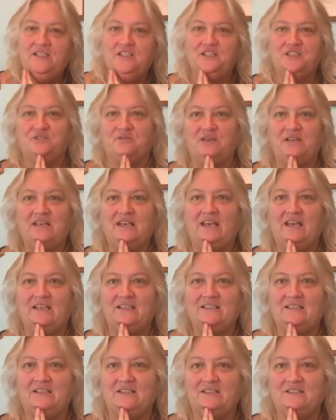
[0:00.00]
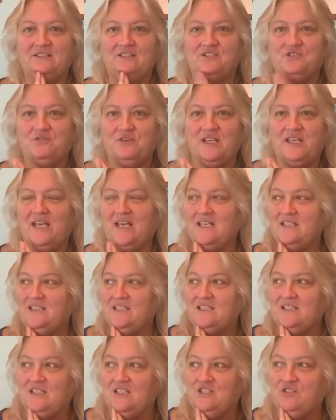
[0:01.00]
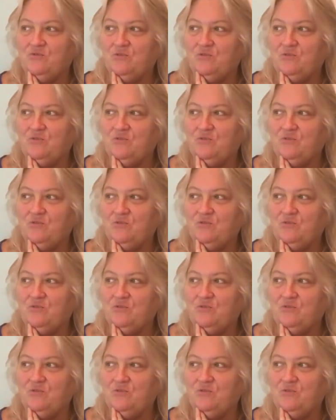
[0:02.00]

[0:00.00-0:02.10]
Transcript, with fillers: The stray cat's out. The stray cat's outside.